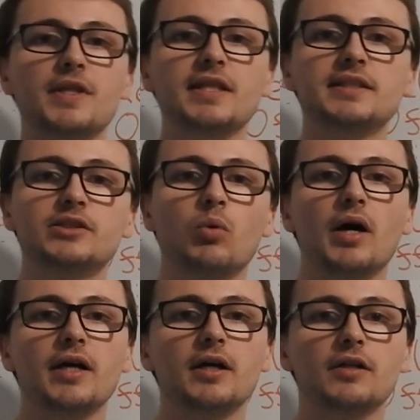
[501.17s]
This is
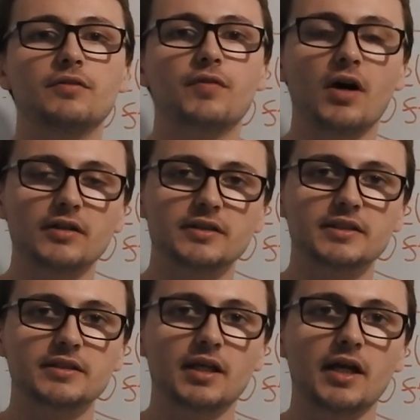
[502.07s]
quite
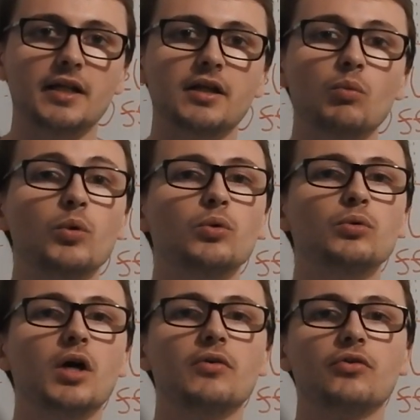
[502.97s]
advanced, and I will
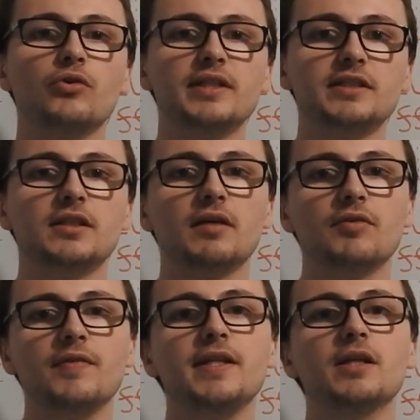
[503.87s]
go through this in another
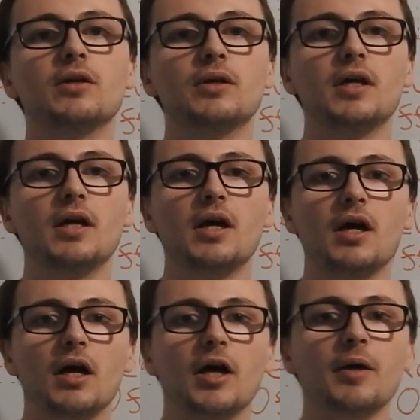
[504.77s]
video.
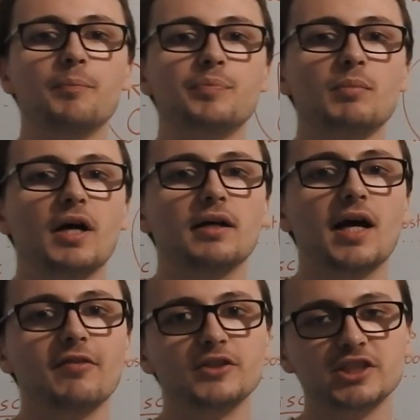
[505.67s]
But
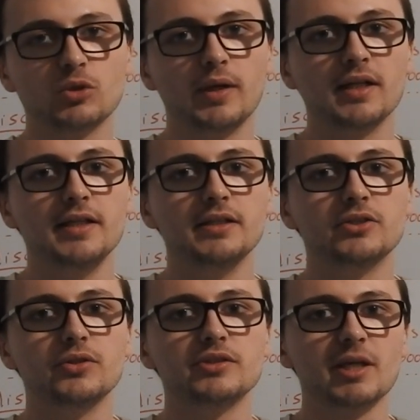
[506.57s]
however, just quickly
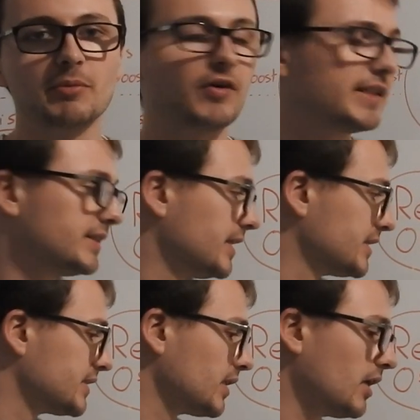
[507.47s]
to summarise
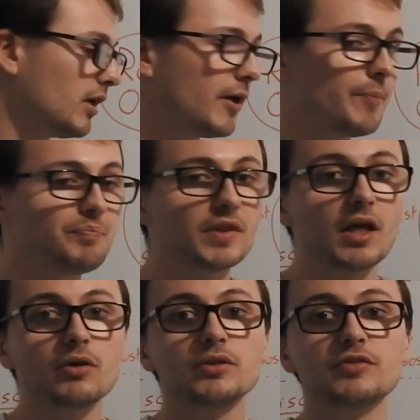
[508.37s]
this,
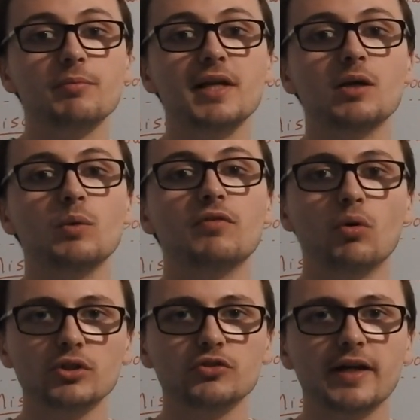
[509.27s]
those familiar with
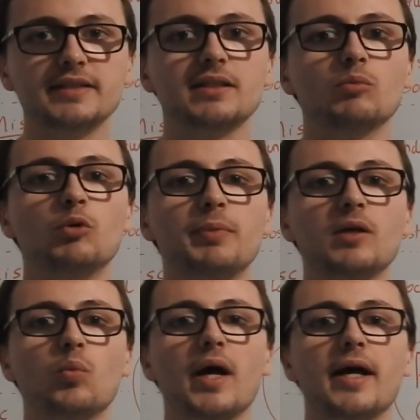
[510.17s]
horse racing will be
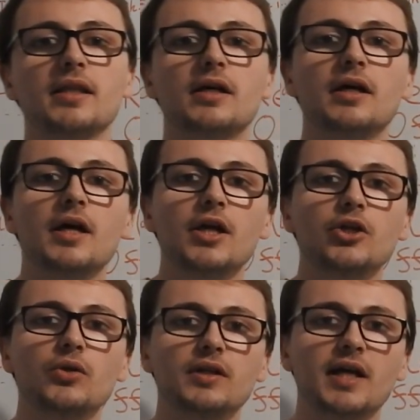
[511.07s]
aware that
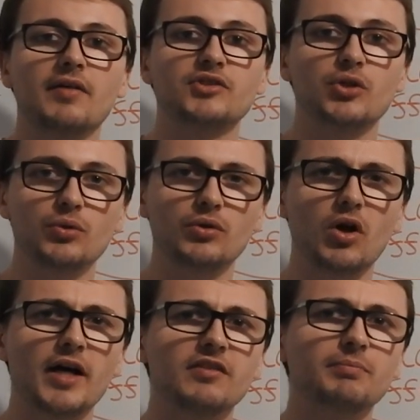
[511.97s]
you can have two
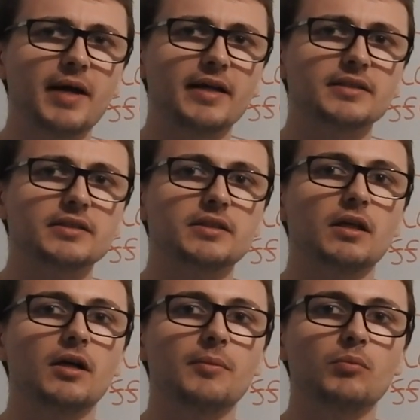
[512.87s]
kind of bets
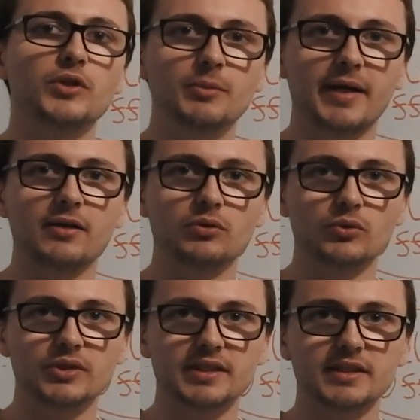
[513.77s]
when you're betting on
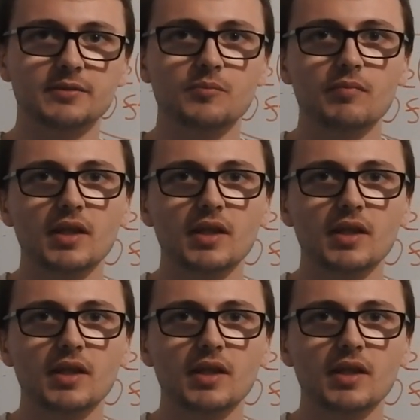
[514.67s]
horses.